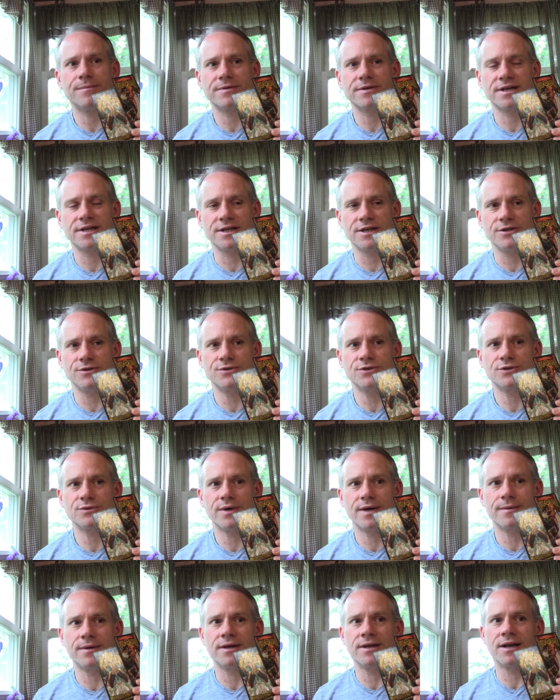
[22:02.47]
are getting used to
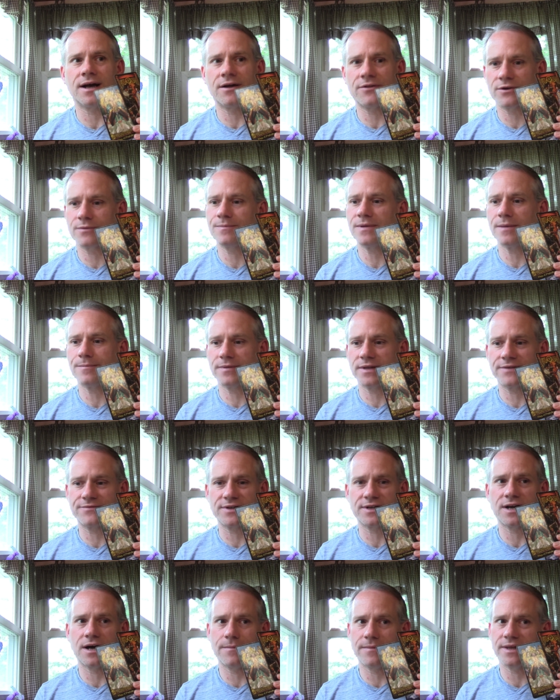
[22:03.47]
it, and other people have
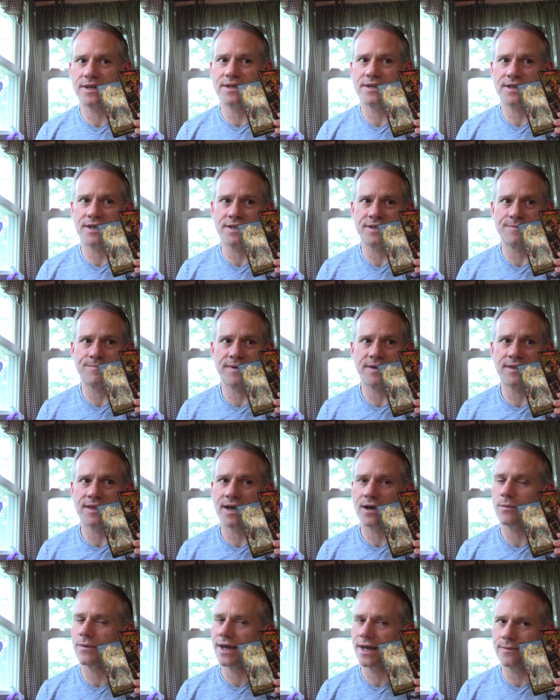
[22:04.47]
to come in and be
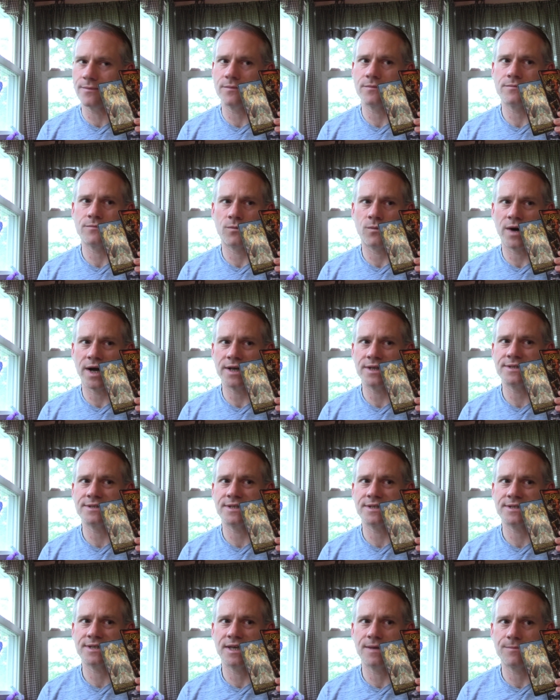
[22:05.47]
like, wait, why does
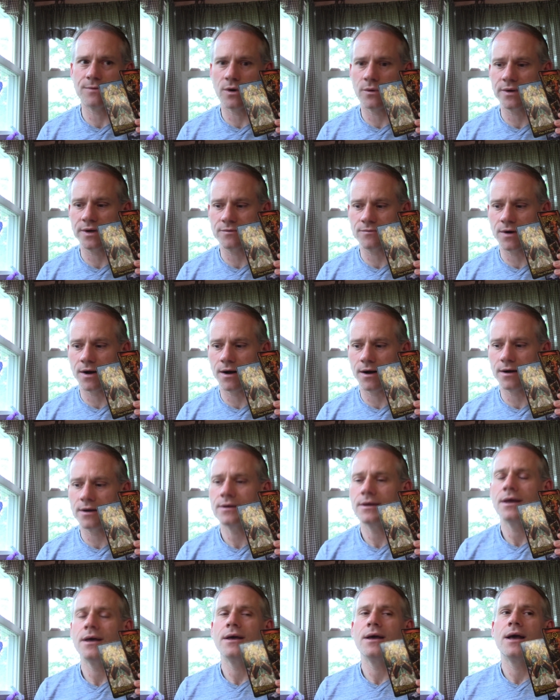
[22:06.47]
this keep going
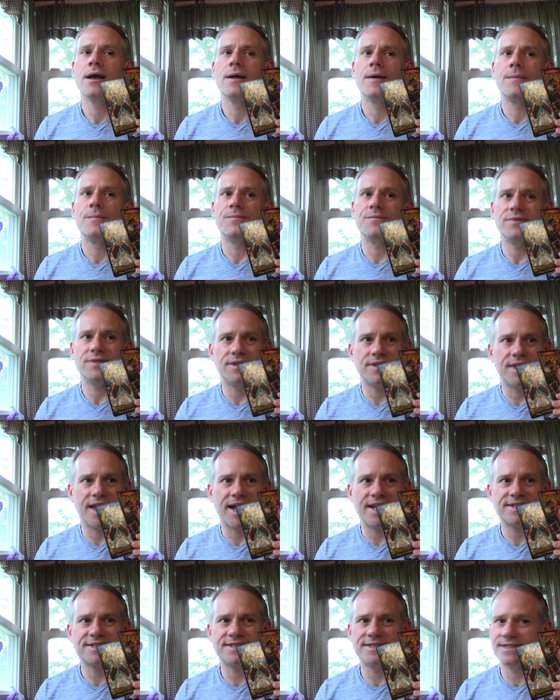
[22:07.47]
wrong?
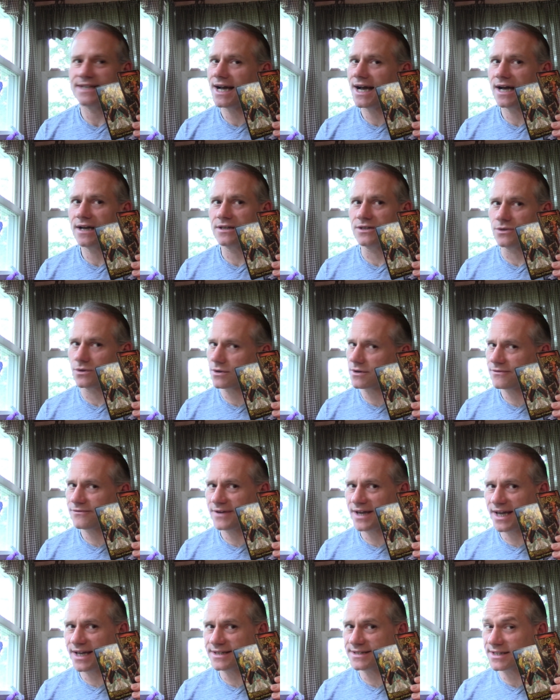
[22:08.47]
That's not your
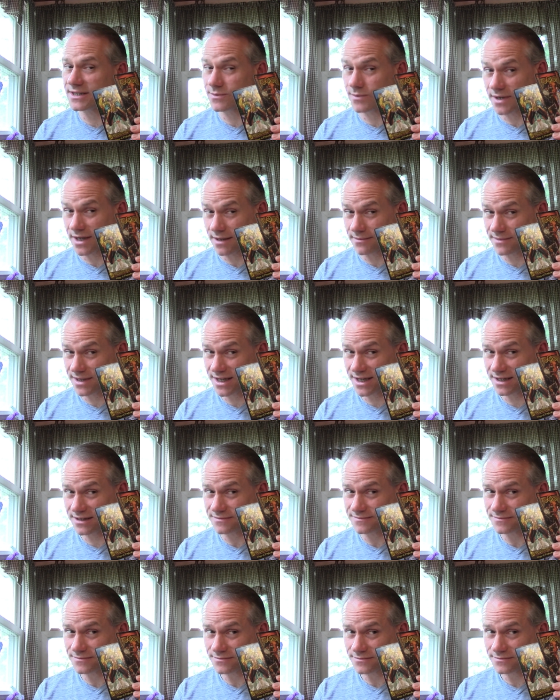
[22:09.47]
phase, is what I'm
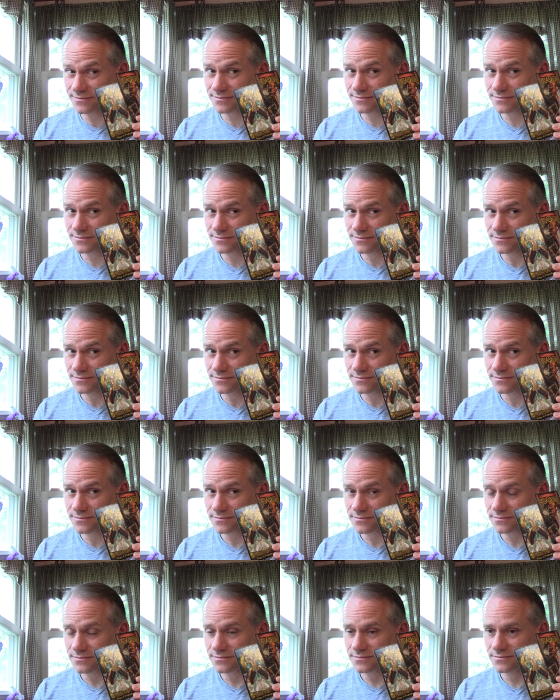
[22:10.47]
getting.
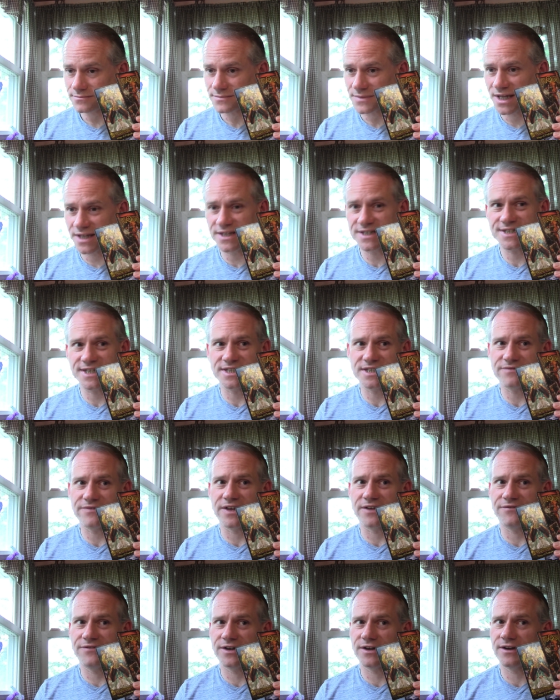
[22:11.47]
In the sense of
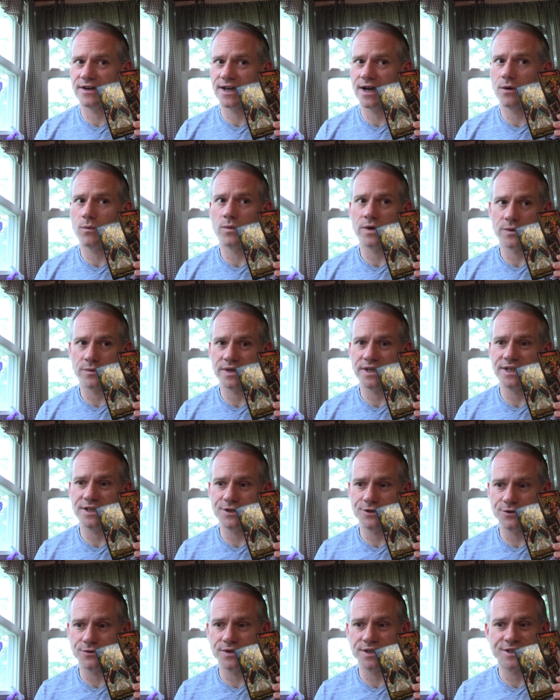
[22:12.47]
like figuring out what do we need
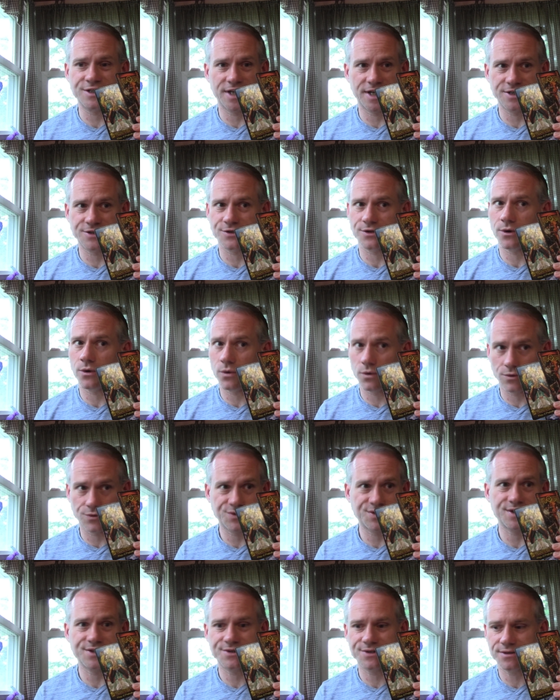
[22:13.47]
to do to change the whole
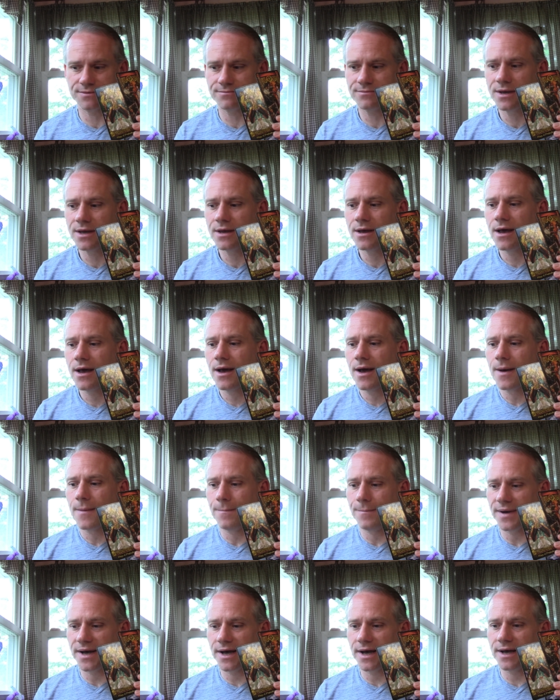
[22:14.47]
system,
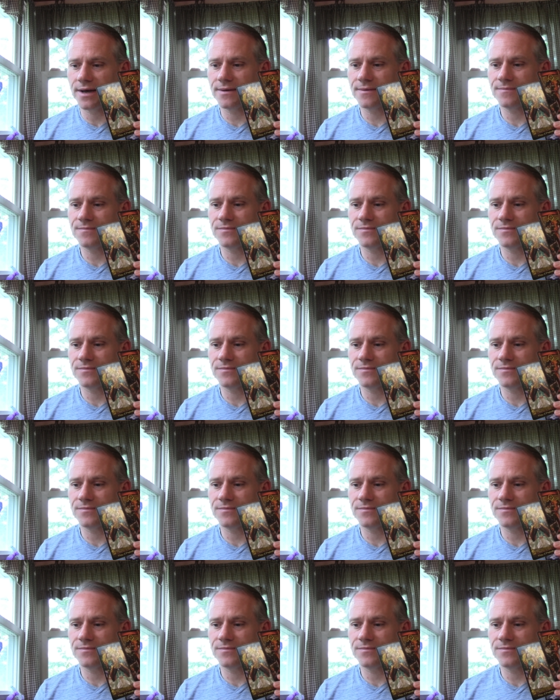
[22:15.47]
but